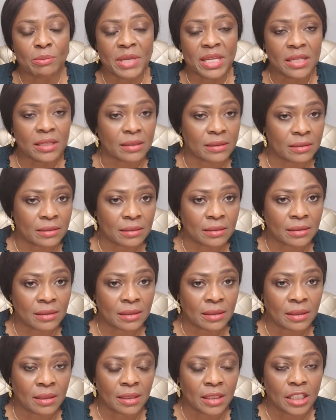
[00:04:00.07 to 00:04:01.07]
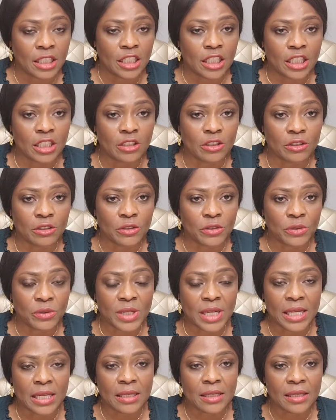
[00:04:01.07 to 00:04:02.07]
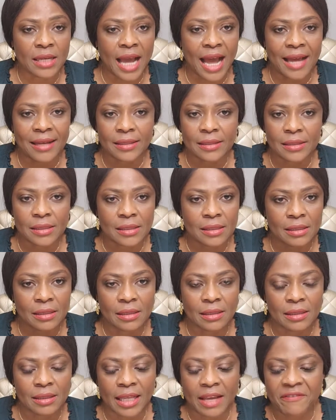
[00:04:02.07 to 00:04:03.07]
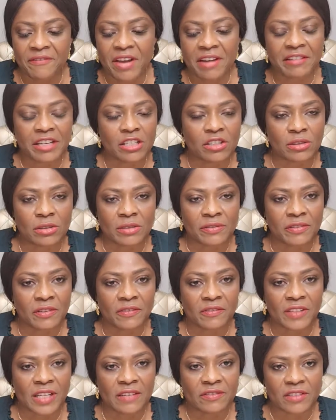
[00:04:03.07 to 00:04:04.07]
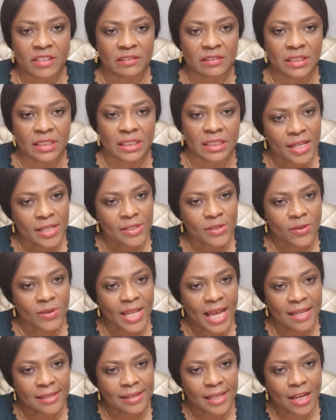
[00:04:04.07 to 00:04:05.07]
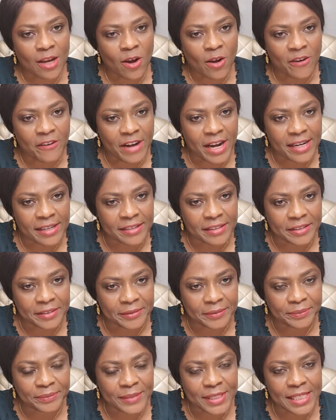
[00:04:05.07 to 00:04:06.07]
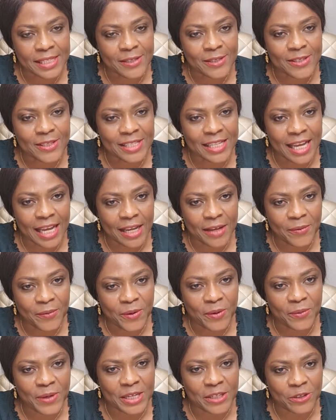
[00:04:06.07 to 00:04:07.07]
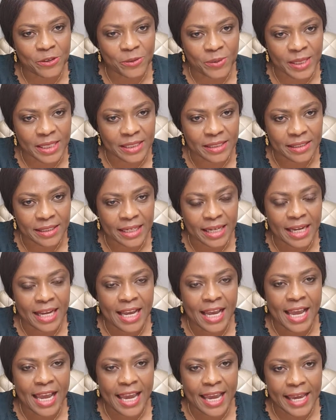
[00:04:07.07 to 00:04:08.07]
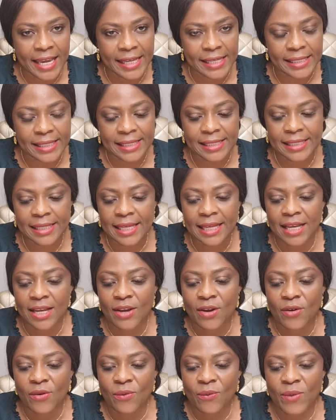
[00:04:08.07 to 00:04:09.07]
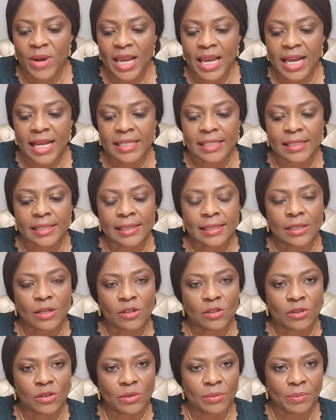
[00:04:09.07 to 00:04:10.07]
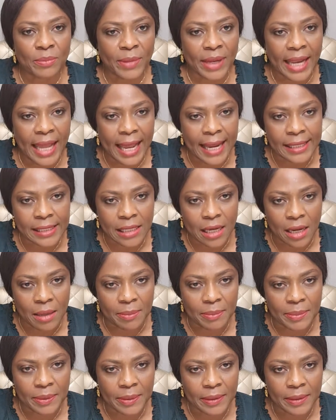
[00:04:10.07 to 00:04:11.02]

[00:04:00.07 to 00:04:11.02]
meal. You can add it. They're very good for flavoring. So that's the coriander. So today what we're doing is we are just going to blend up.